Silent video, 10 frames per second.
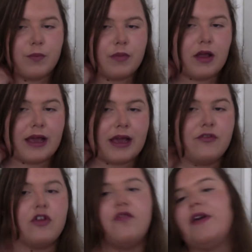Like,
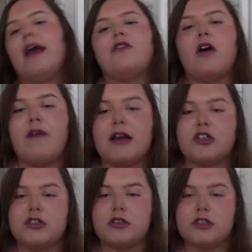if you forget
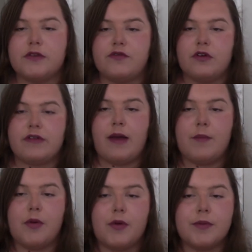directions, for
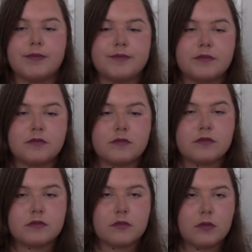example,
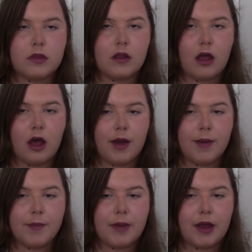
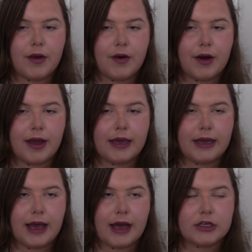and
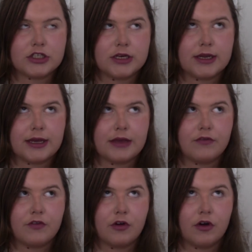I actually
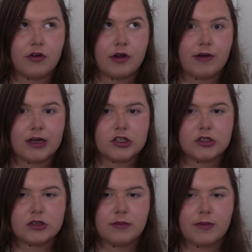forgot
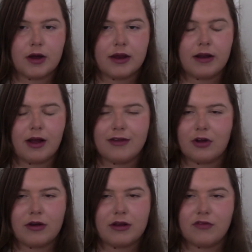directions on mine. I
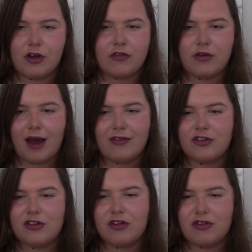don't even know if you have
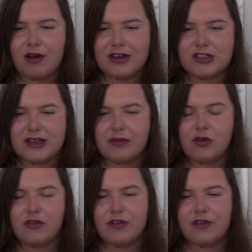to do directions anymore, if